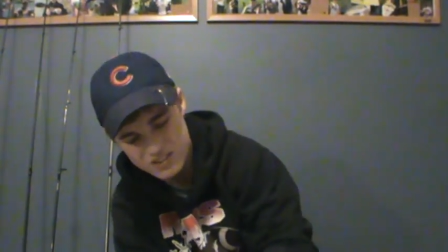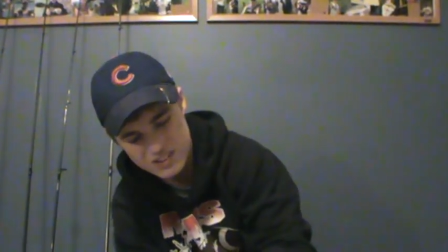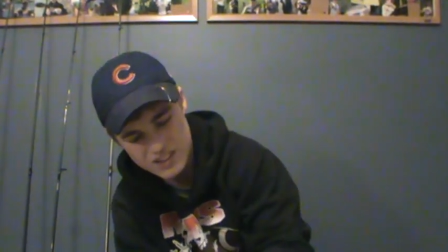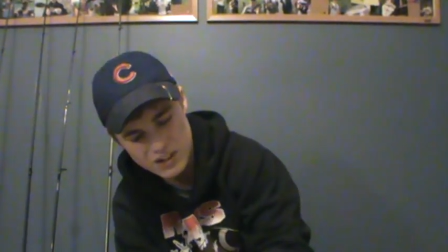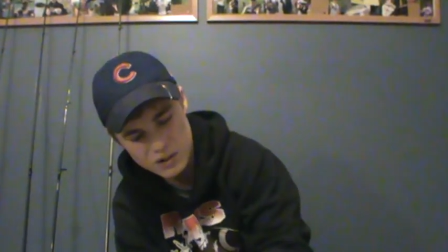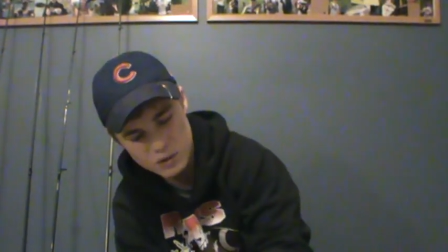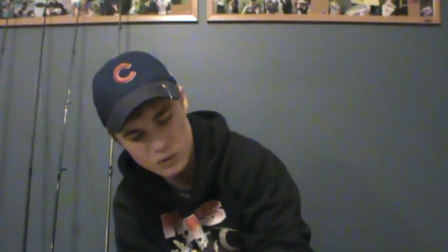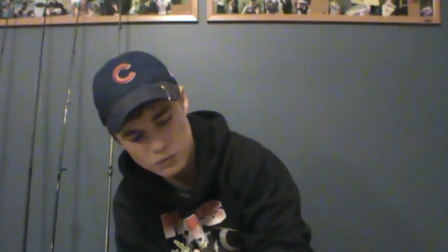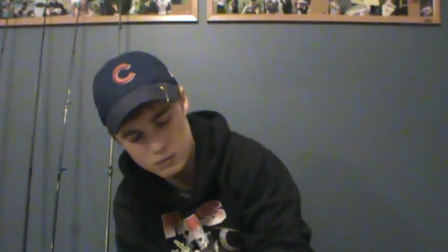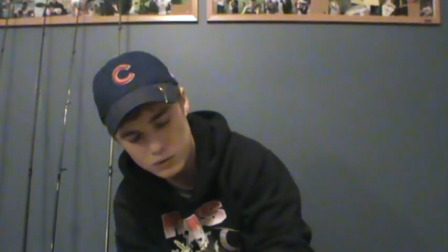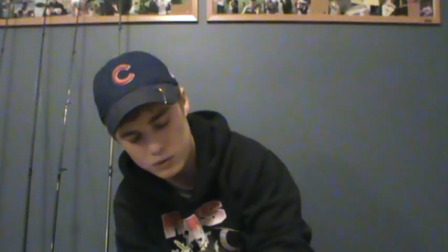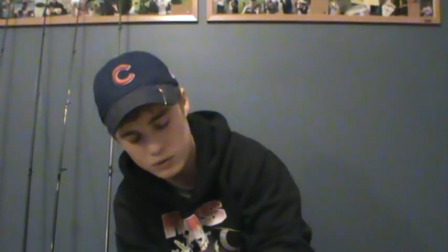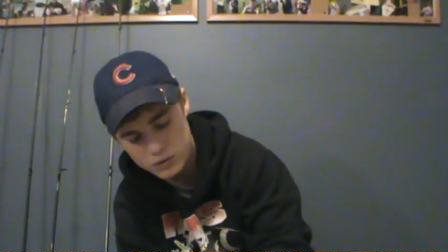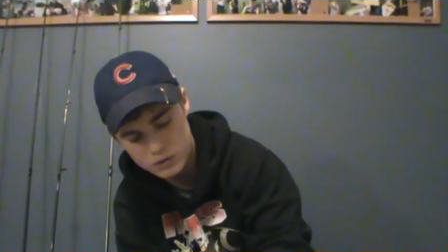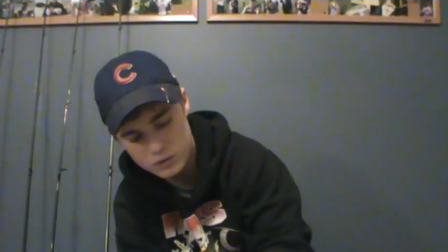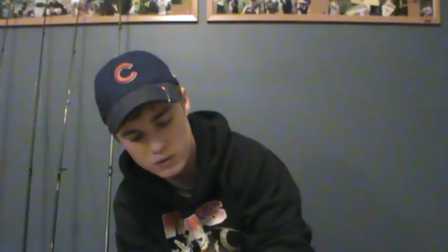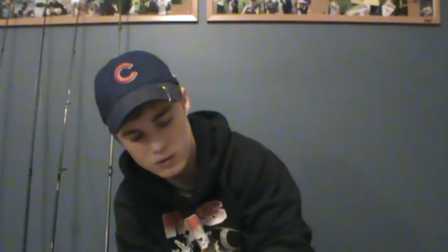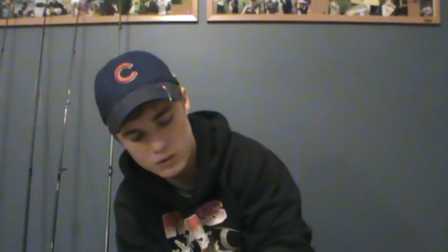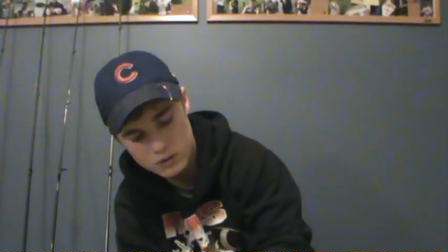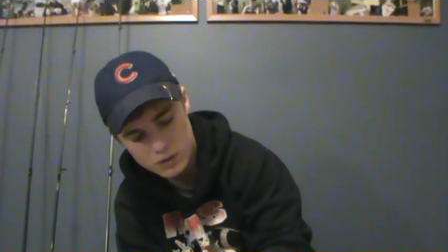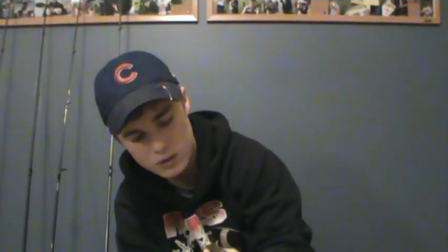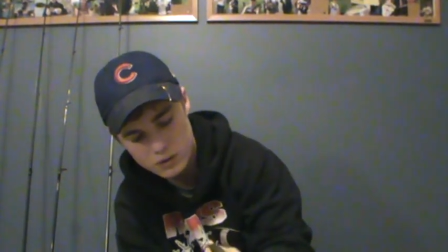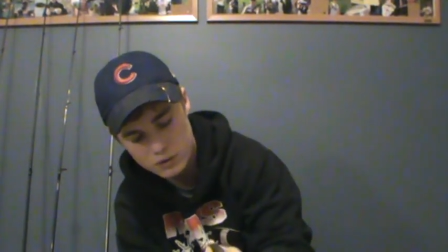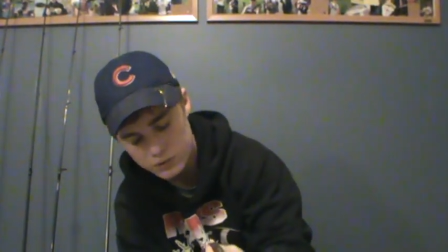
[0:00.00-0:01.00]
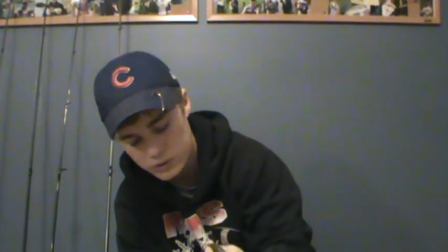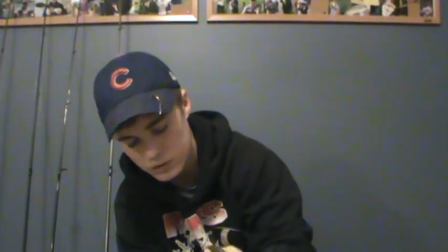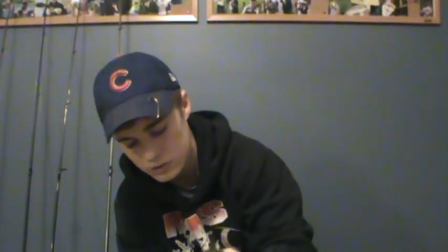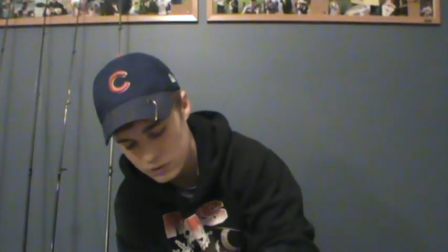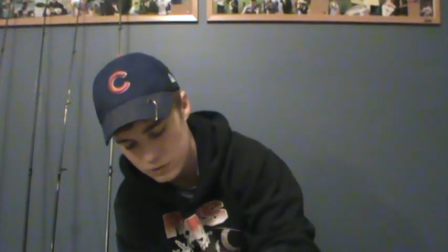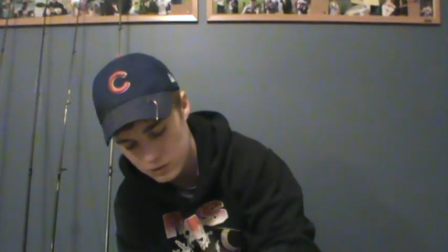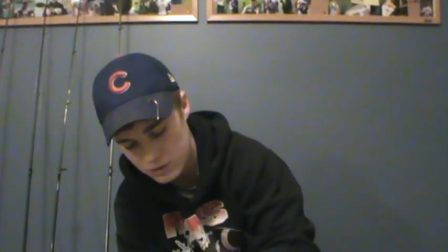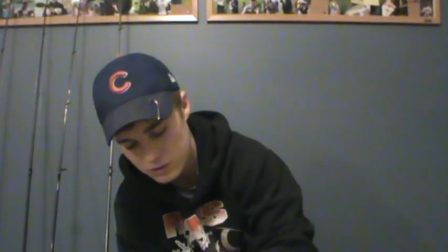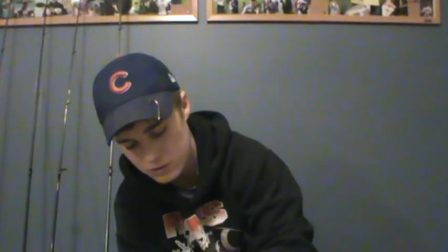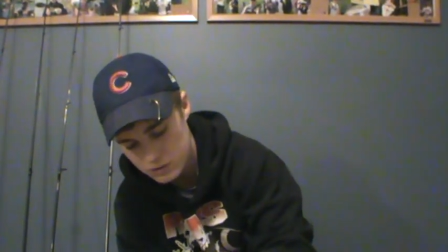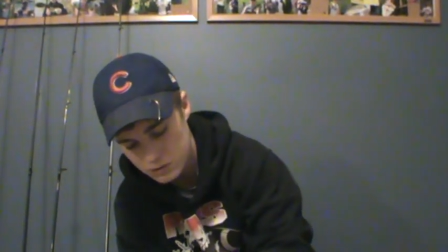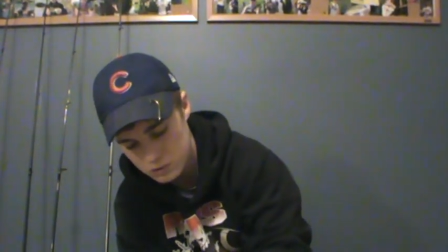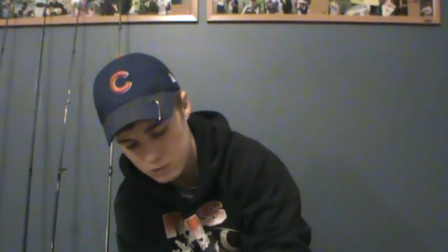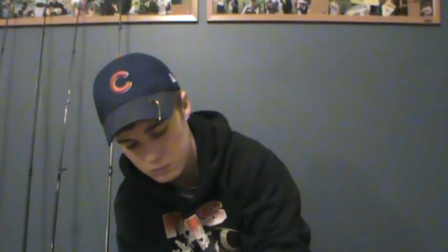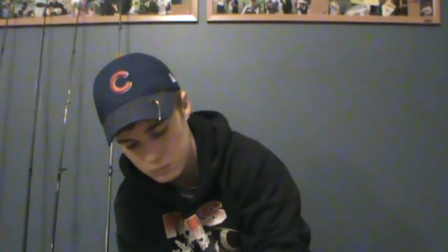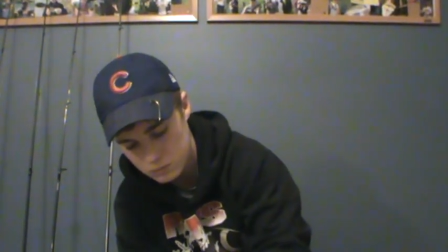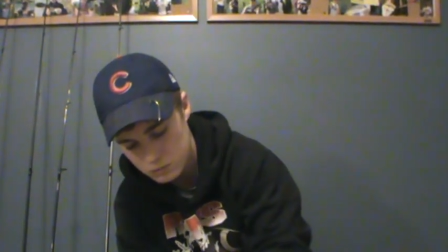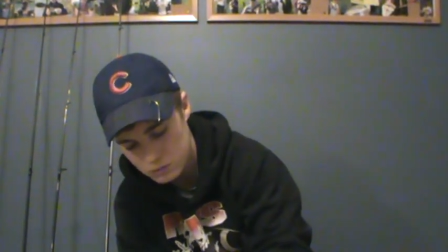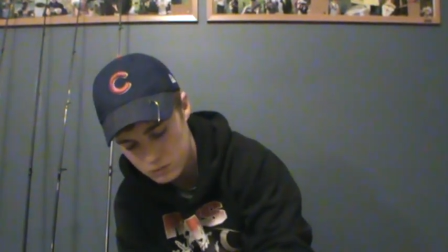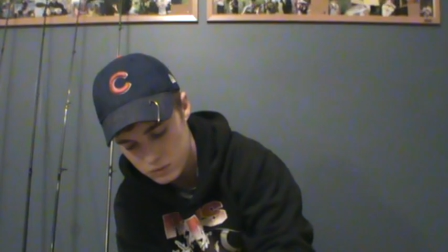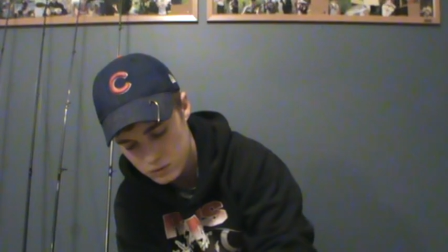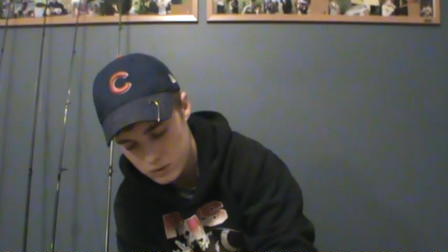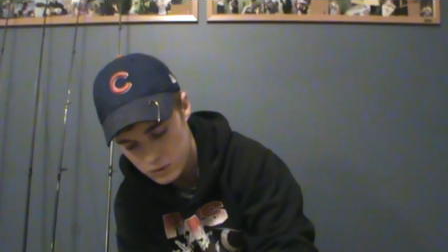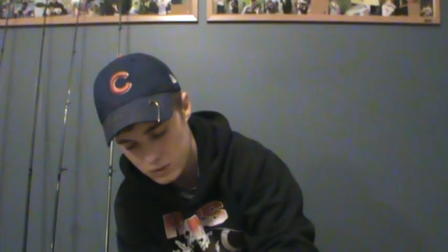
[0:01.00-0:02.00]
don't really, I don't think they're that durable.